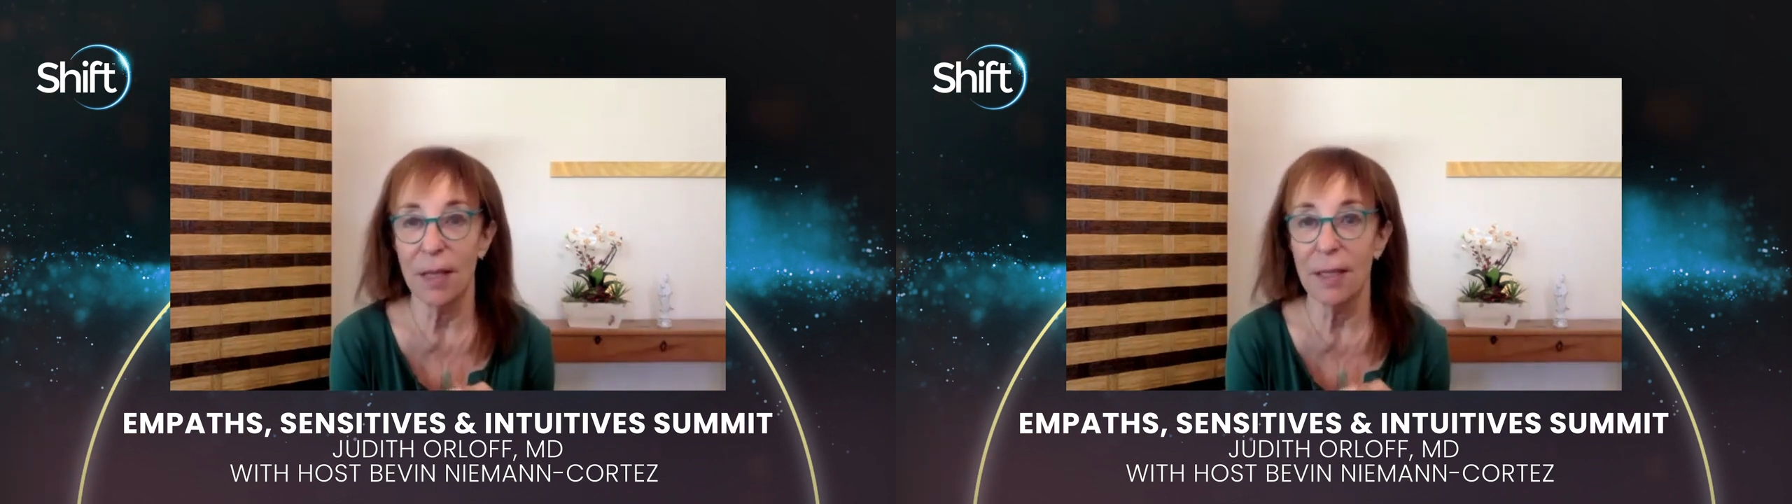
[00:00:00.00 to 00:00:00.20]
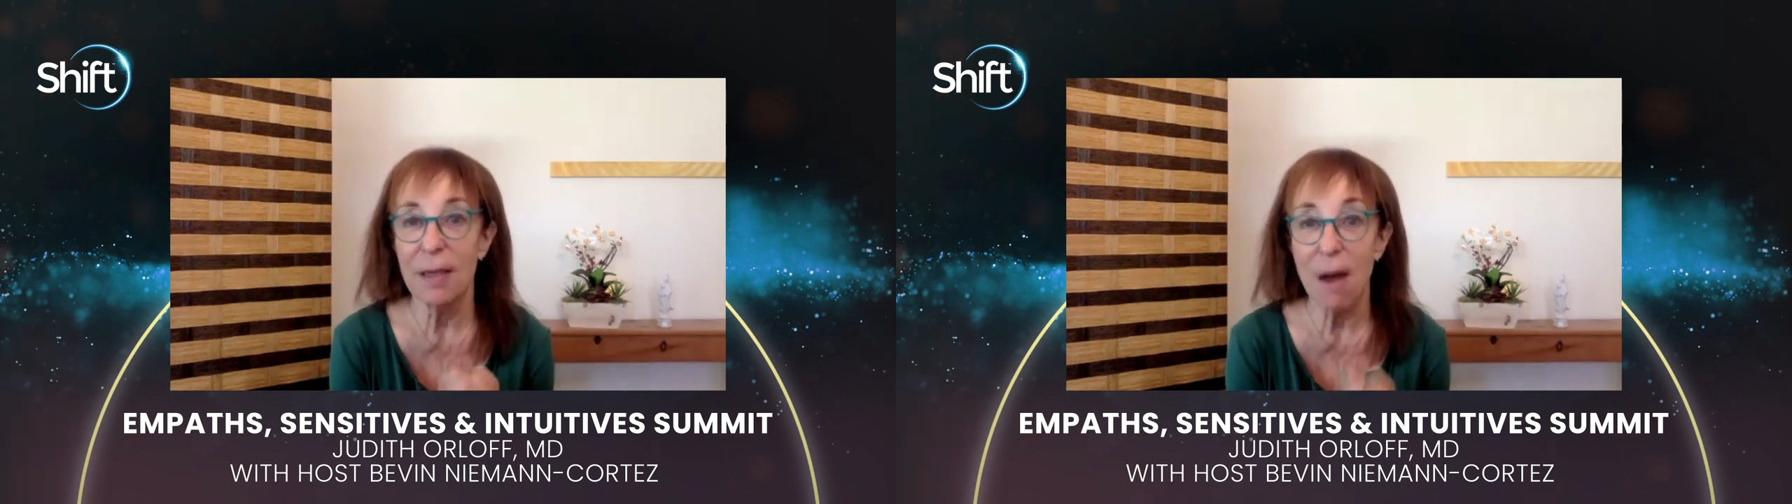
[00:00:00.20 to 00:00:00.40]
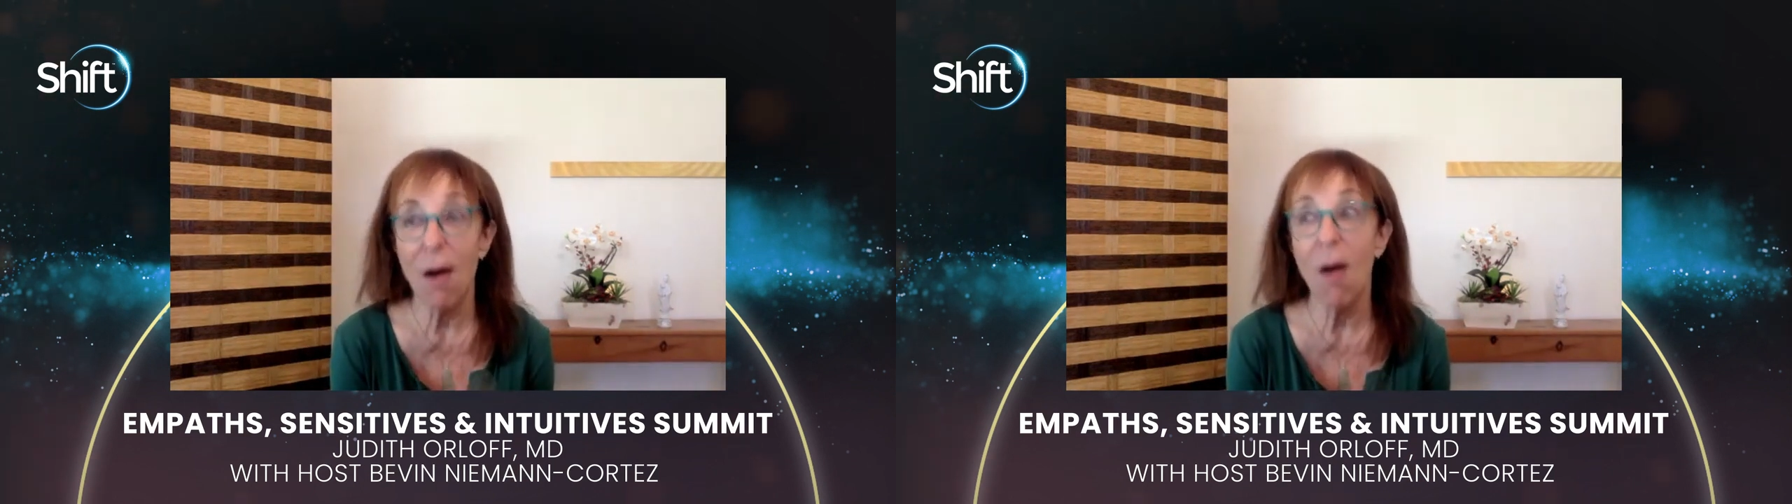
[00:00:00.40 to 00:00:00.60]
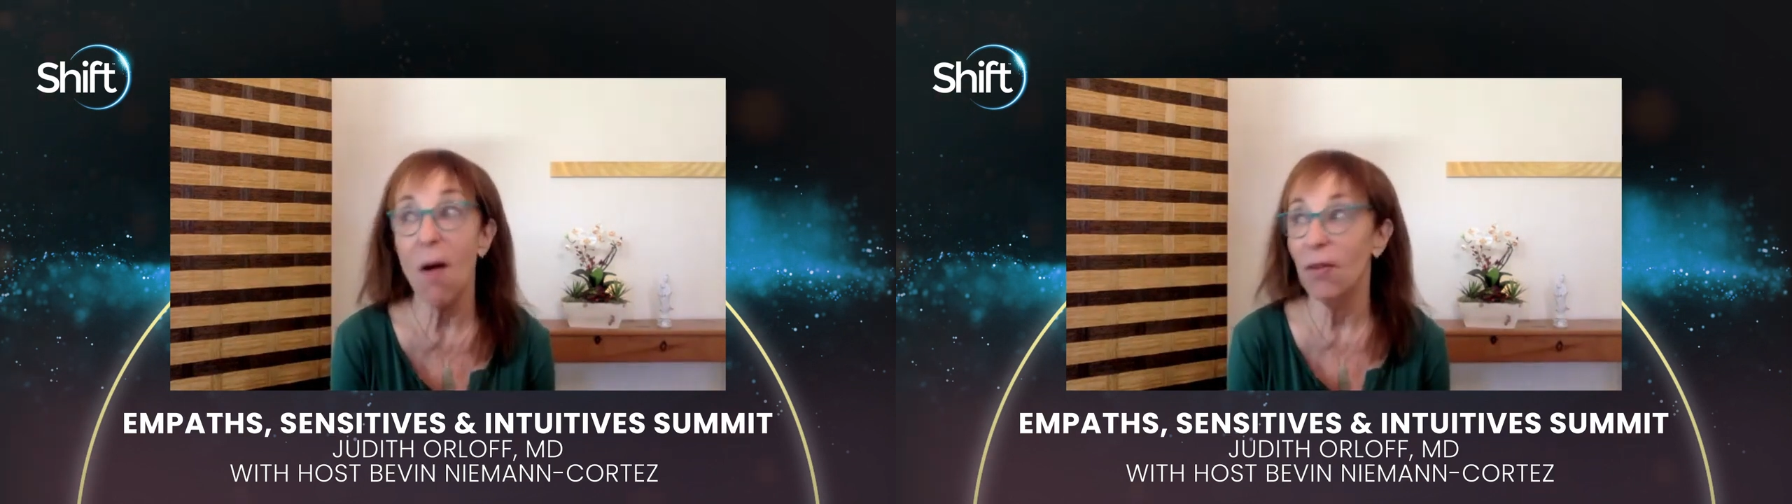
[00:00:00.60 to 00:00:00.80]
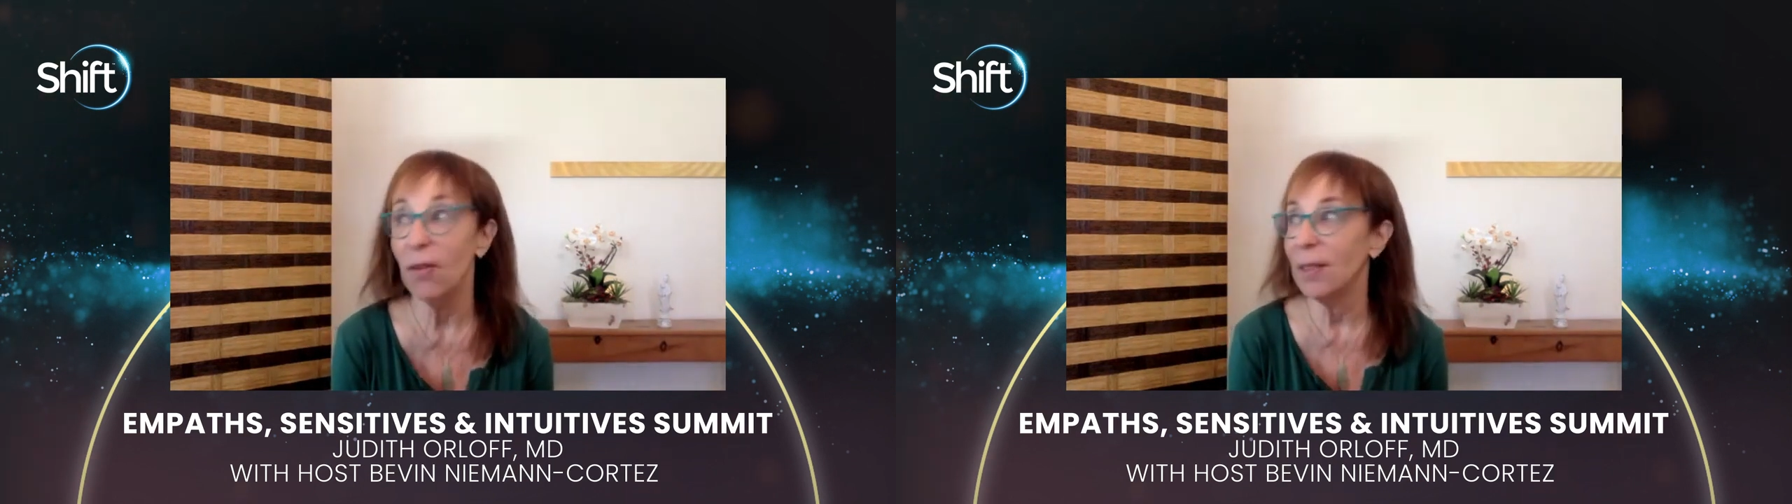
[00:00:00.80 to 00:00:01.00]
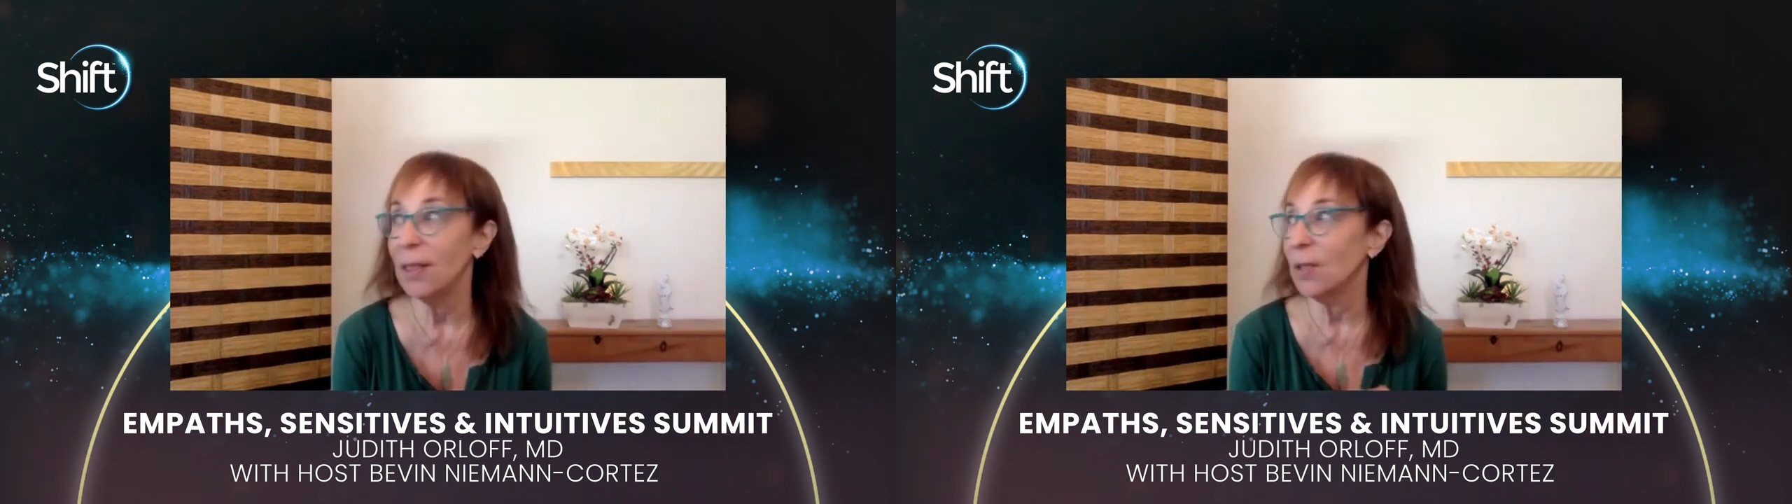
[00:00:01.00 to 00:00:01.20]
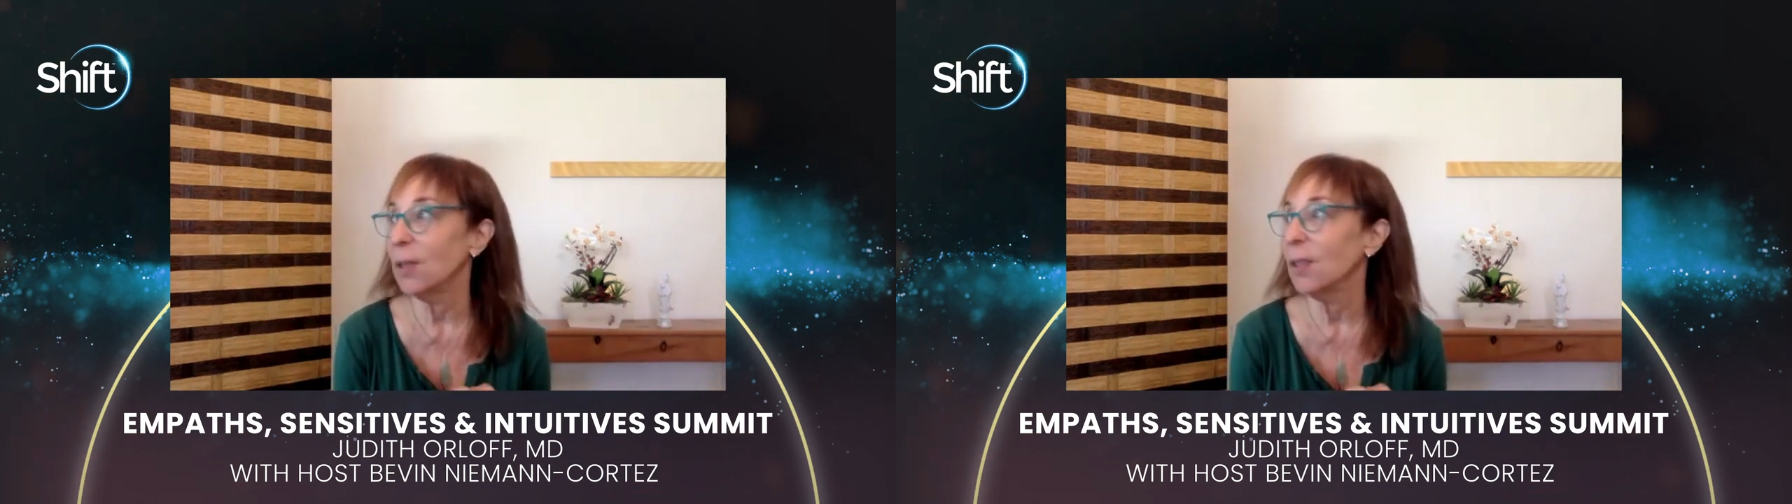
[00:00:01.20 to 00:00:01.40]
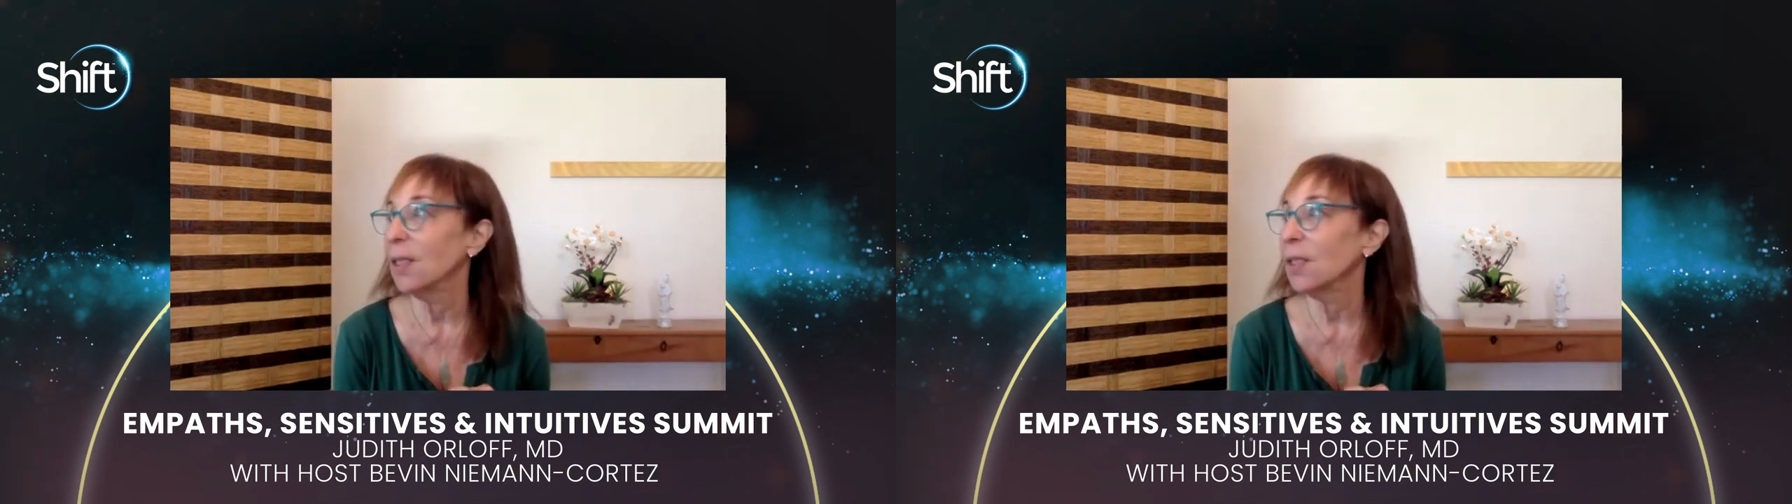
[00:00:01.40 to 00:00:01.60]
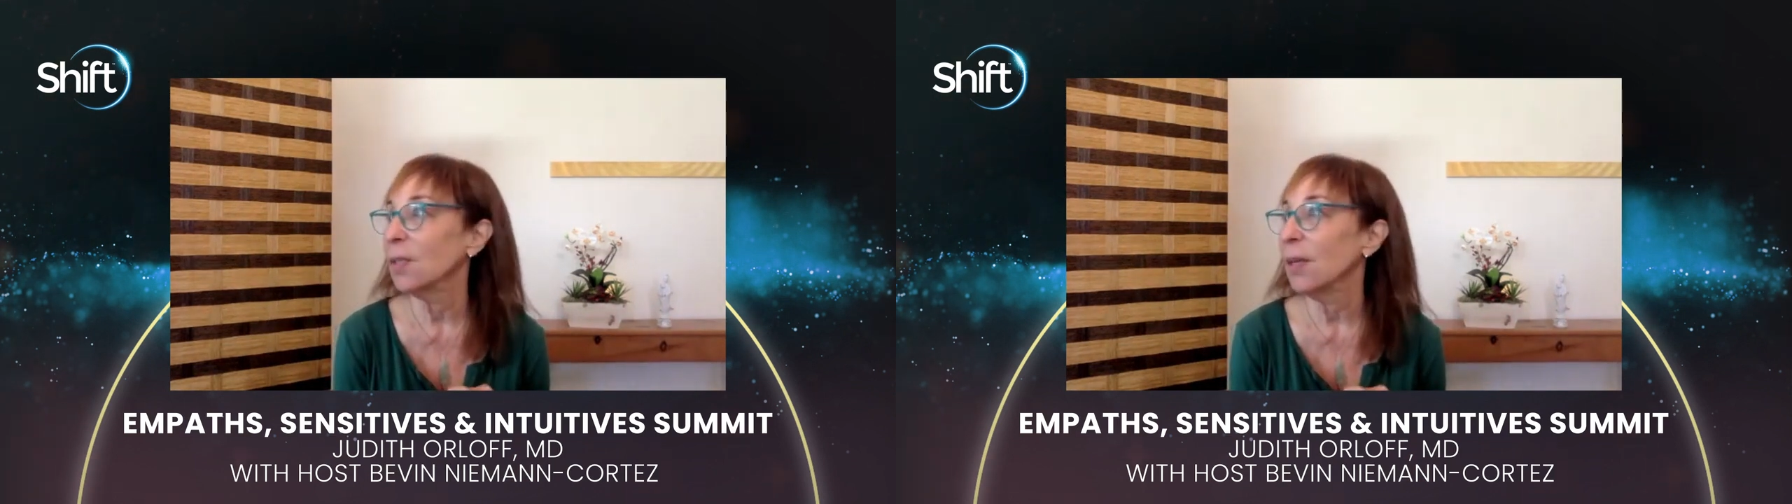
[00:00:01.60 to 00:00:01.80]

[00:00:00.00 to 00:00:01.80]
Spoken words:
know from experience,